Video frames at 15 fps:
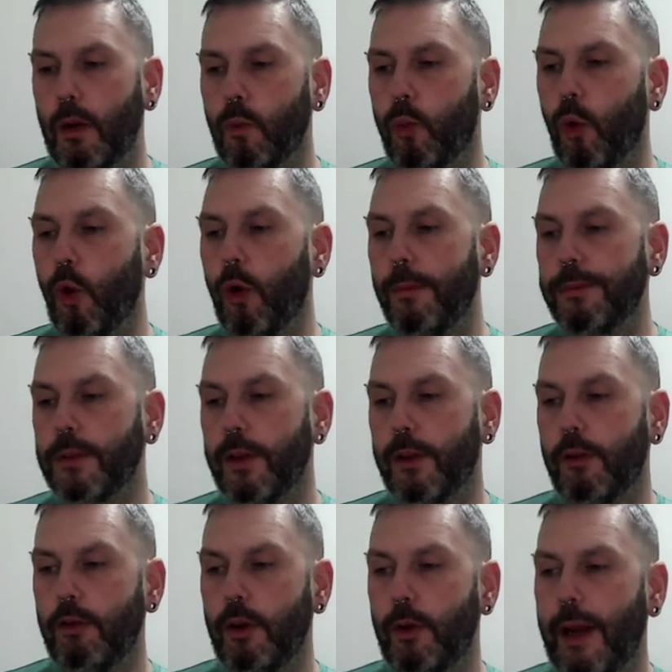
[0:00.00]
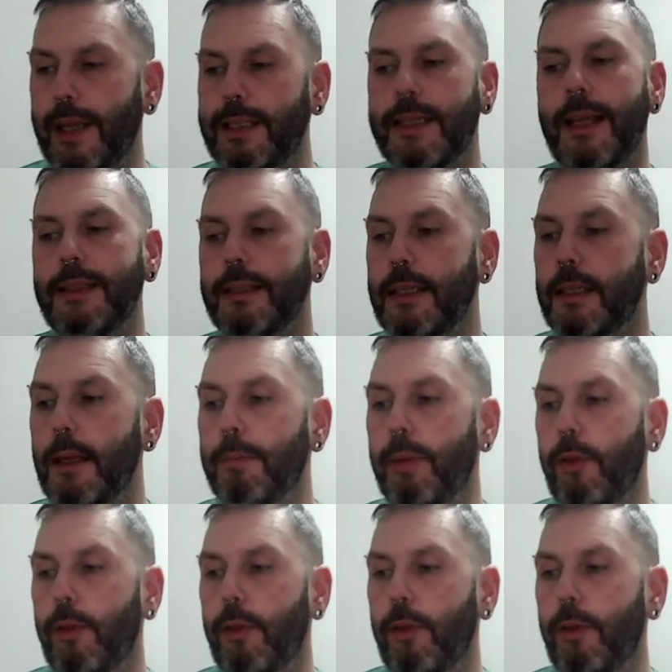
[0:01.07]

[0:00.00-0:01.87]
Warmed through a scented No.